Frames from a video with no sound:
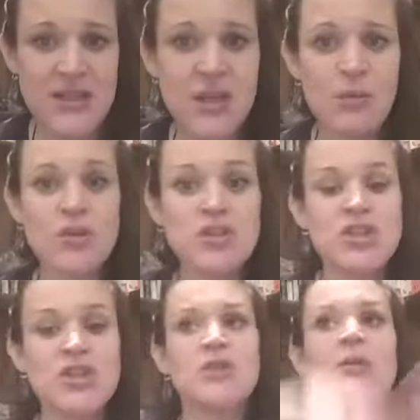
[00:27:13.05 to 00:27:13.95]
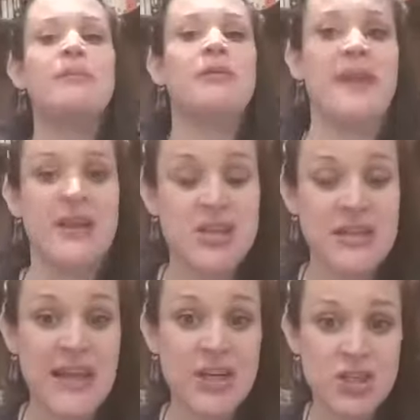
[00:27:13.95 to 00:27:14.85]
I don't want to do it
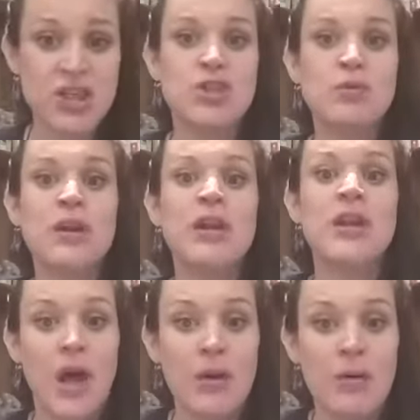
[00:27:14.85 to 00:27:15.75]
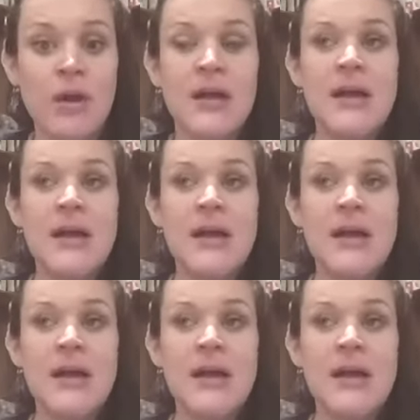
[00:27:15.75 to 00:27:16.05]
professionally. I just want to know